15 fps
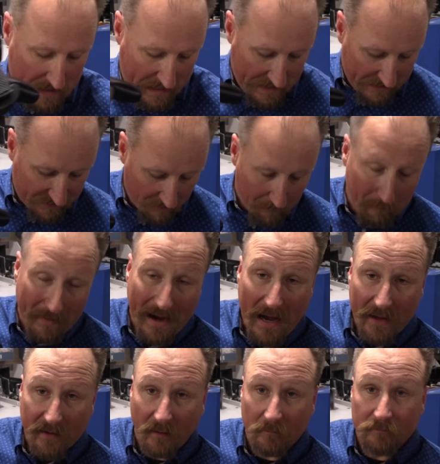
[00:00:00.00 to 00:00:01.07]
And at the
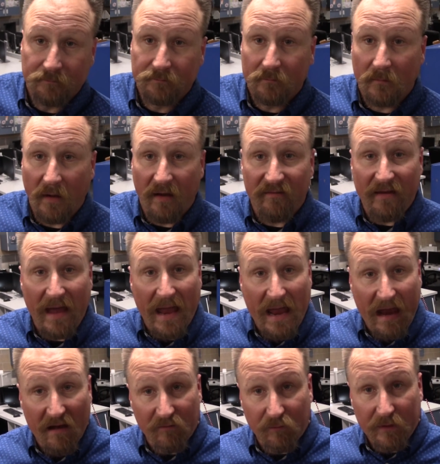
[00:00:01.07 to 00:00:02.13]
bottom of
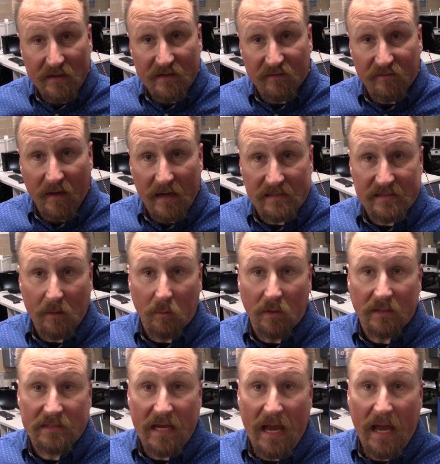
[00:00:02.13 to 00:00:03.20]
every device that will
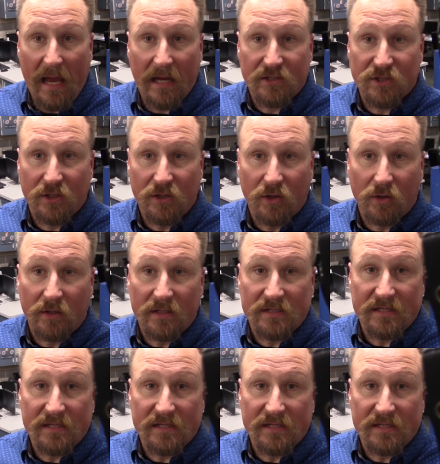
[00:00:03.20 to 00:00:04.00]
attach, you're going to